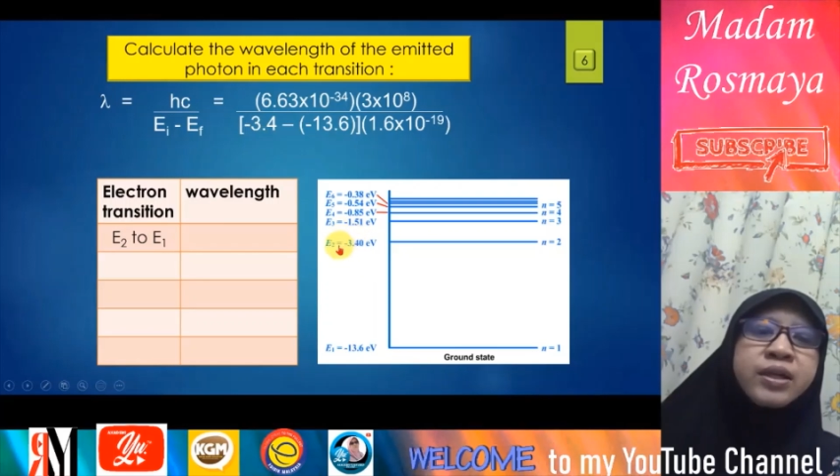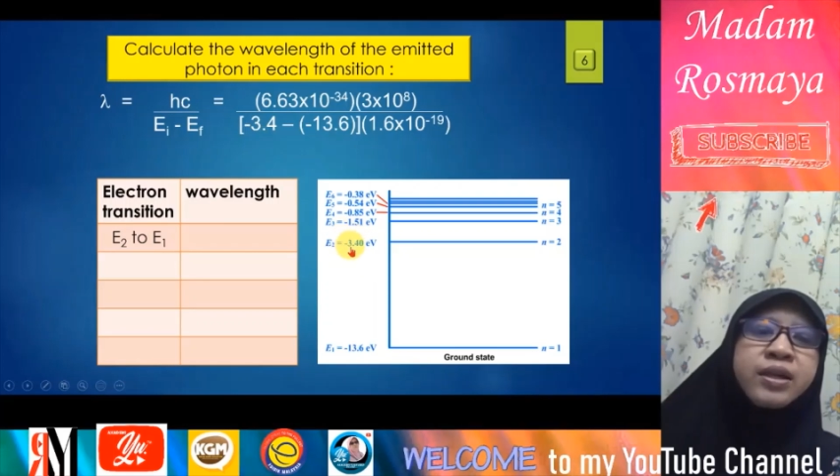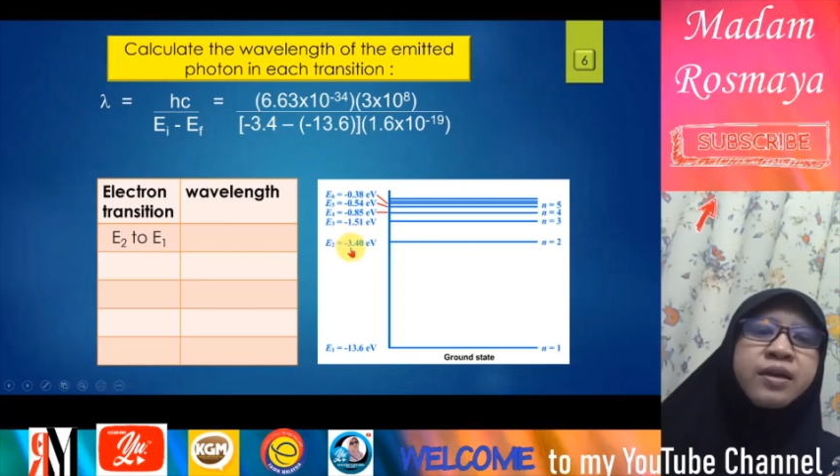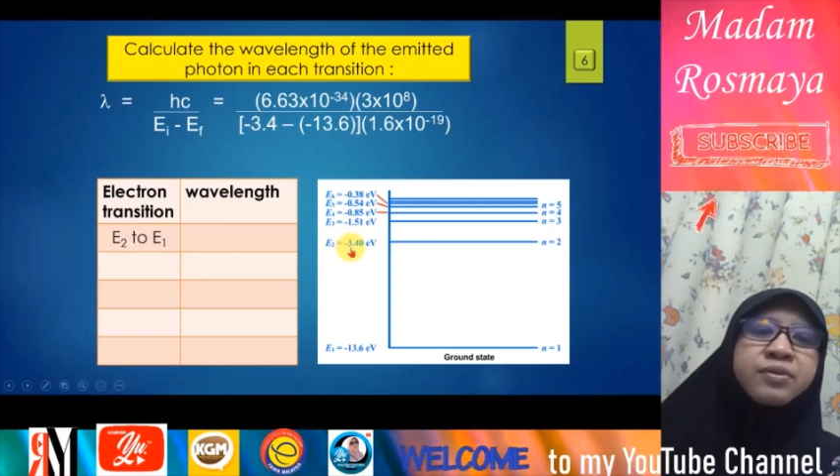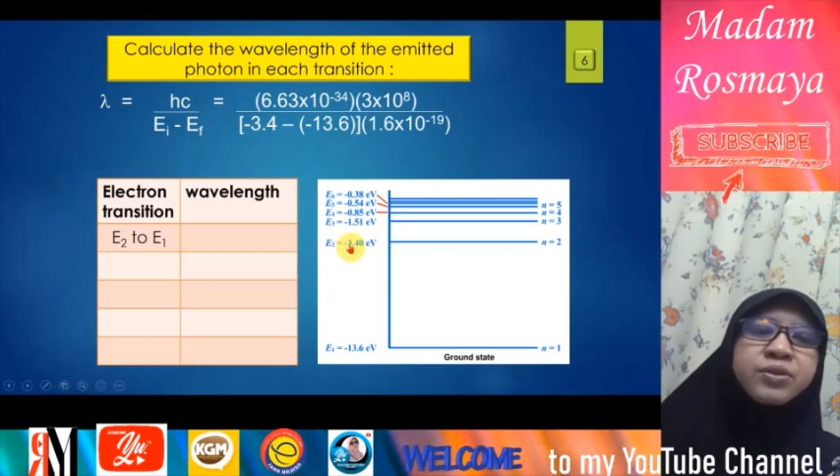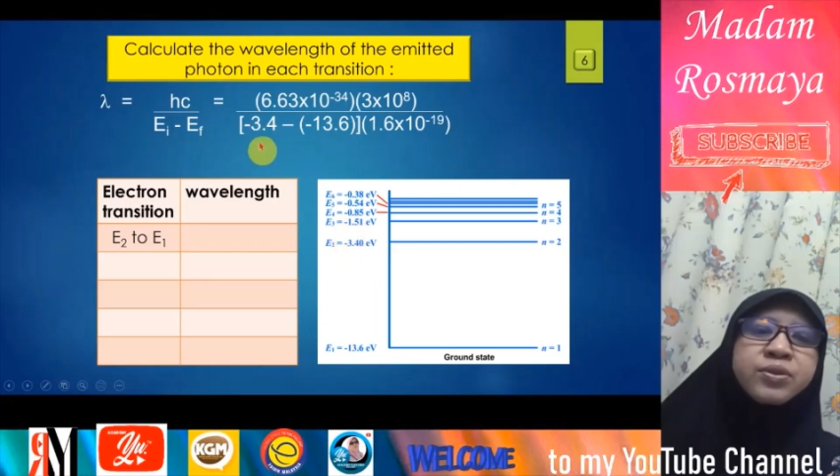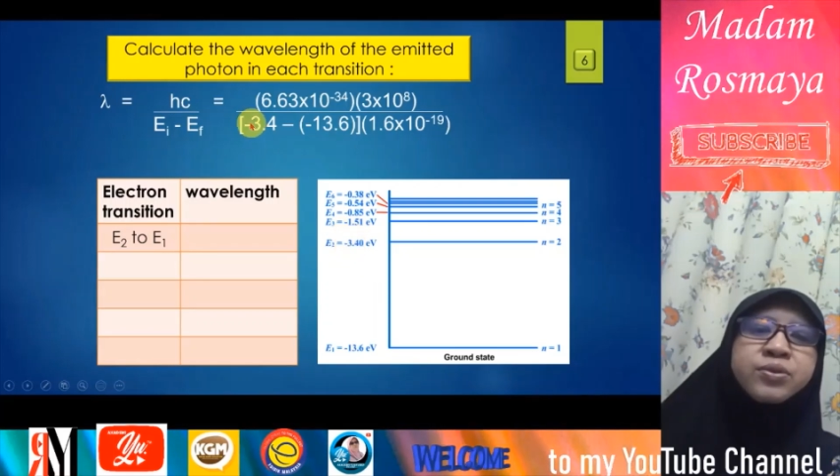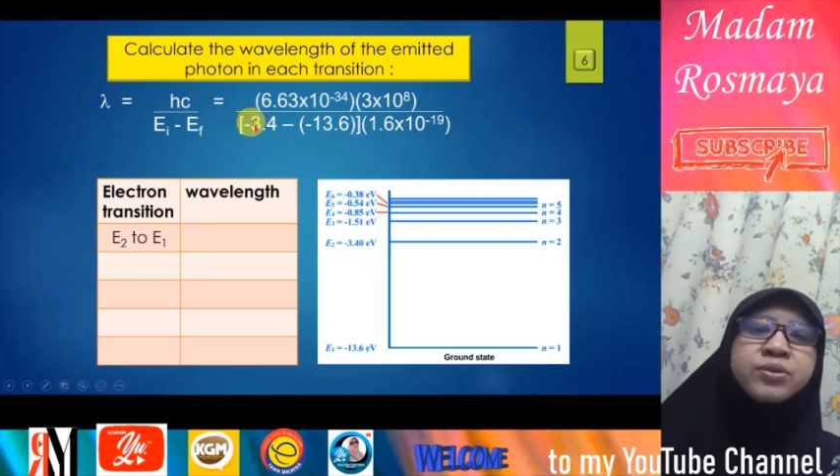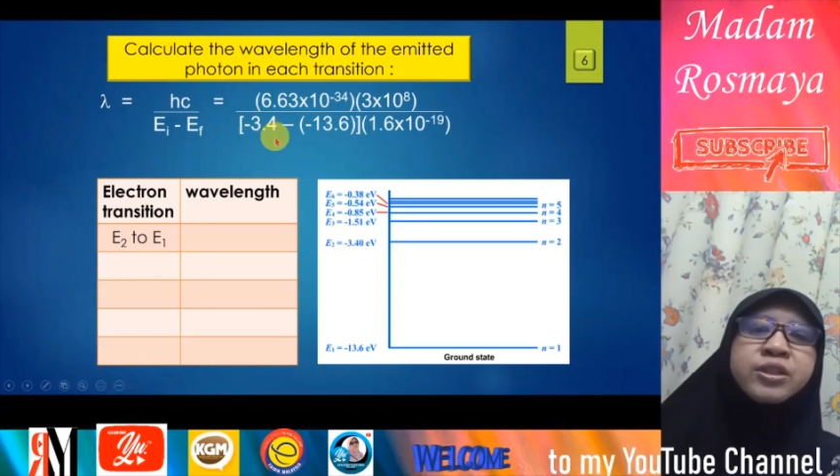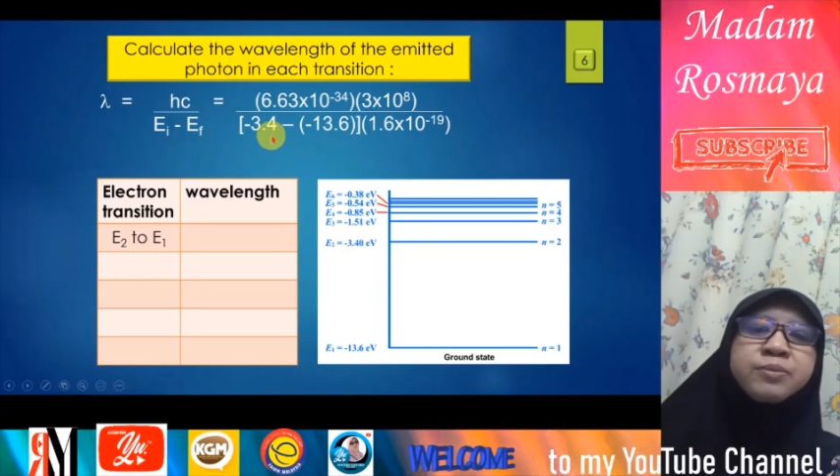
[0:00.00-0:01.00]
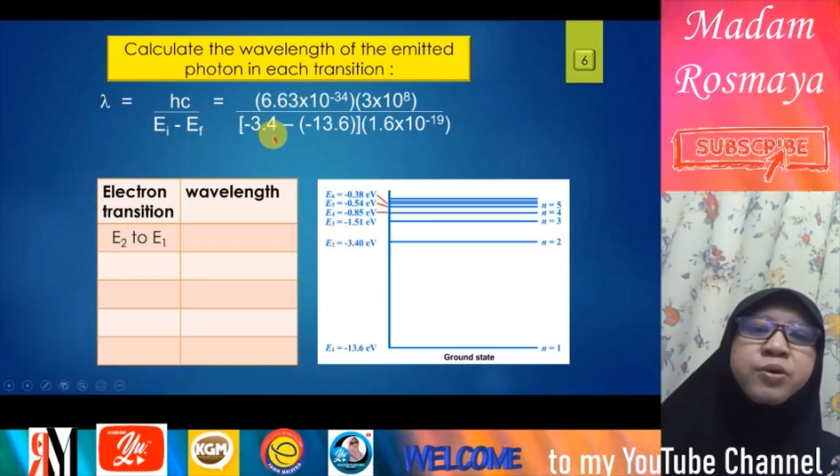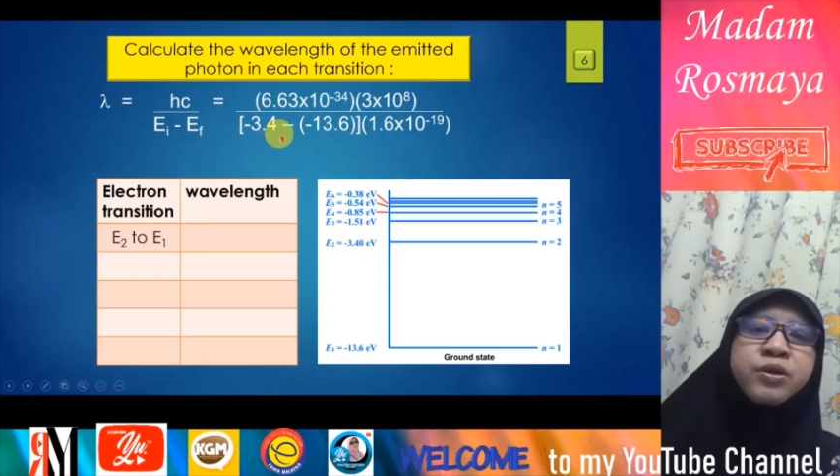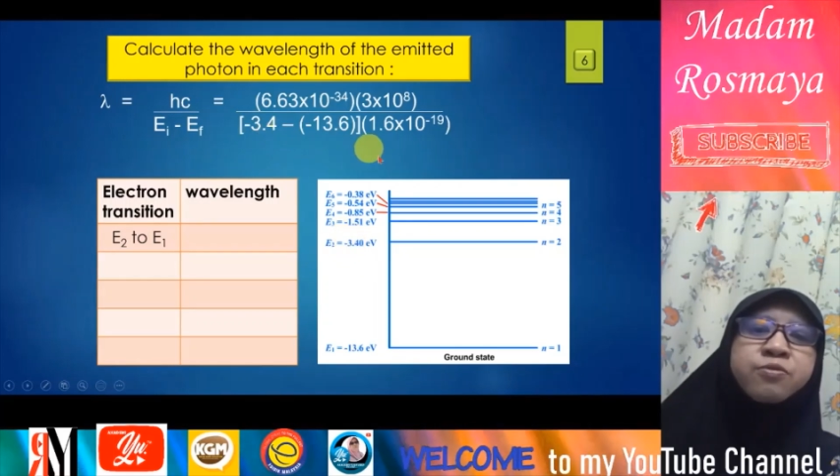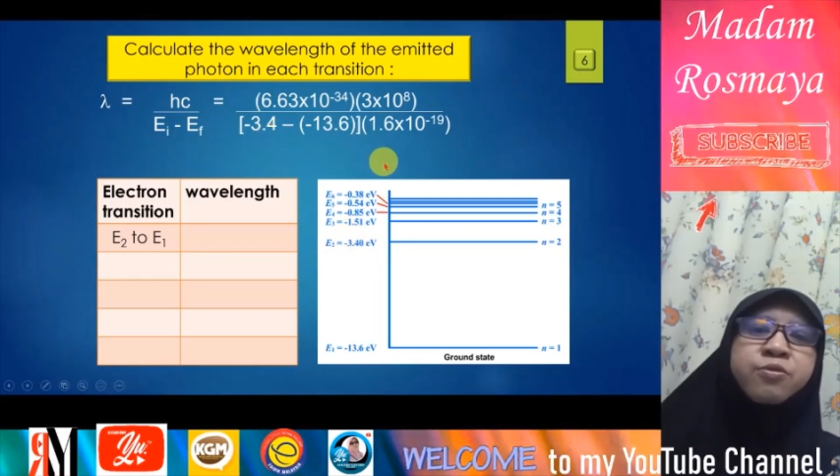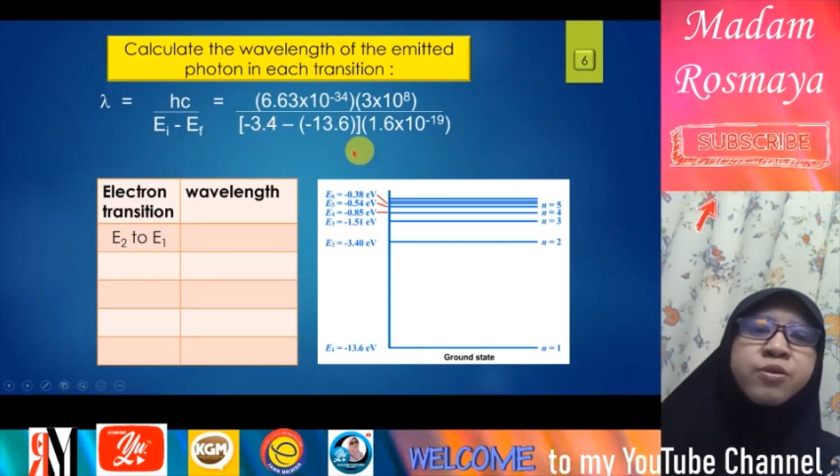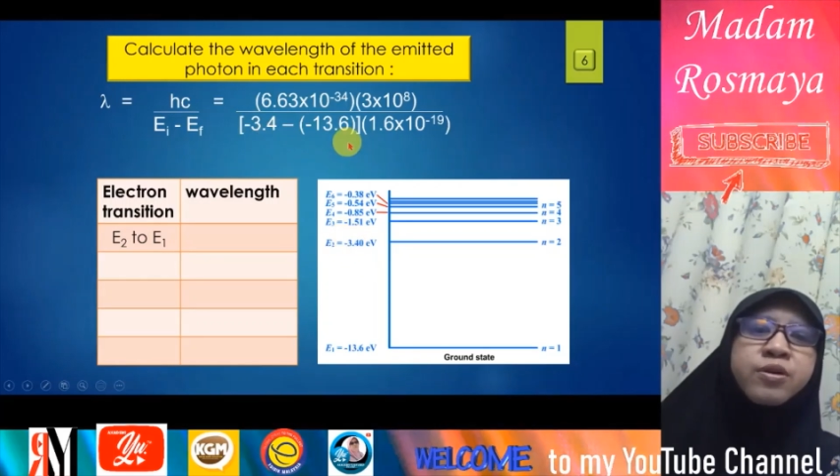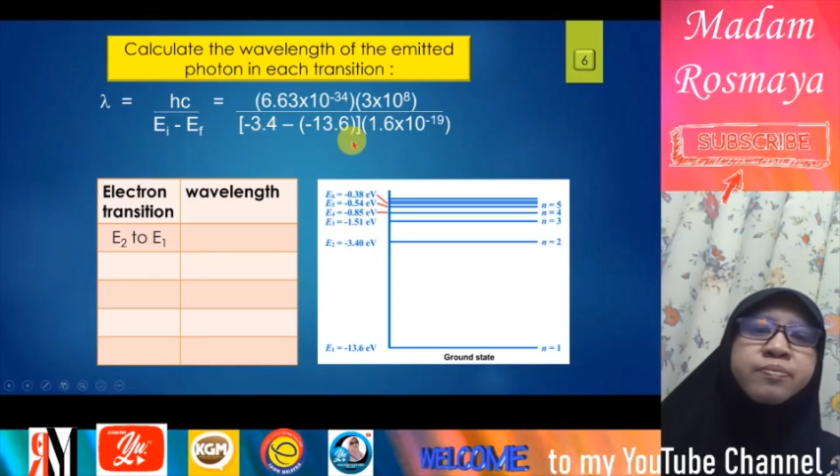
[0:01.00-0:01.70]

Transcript: level 2, 3.4.